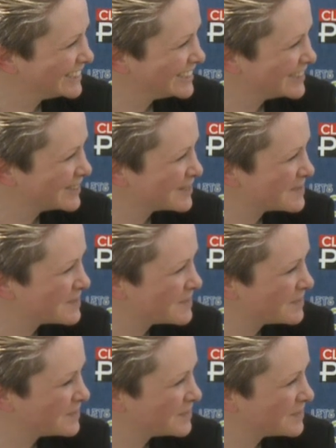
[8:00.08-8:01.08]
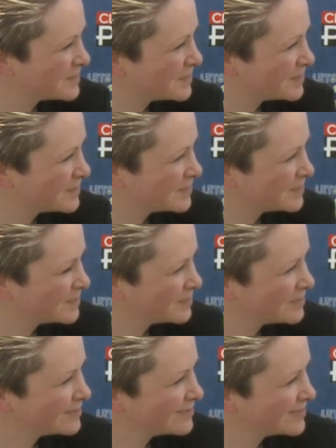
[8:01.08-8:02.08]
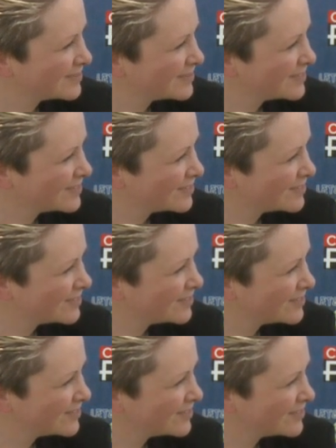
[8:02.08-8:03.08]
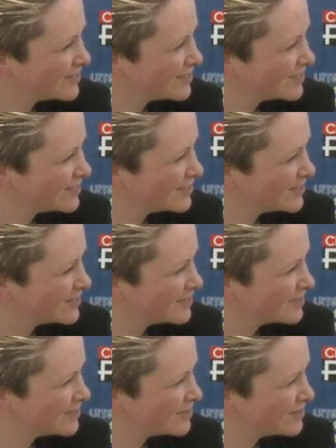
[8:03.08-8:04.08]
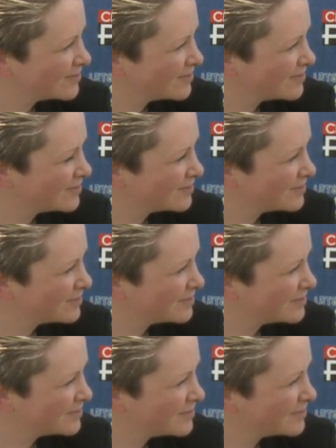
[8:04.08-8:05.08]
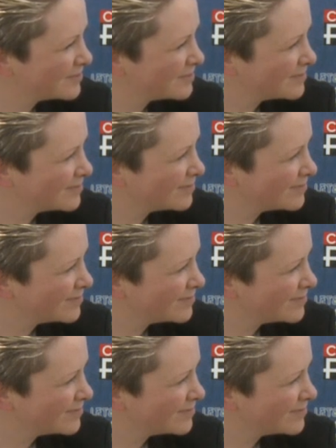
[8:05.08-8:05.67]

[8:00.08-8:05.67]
(silent)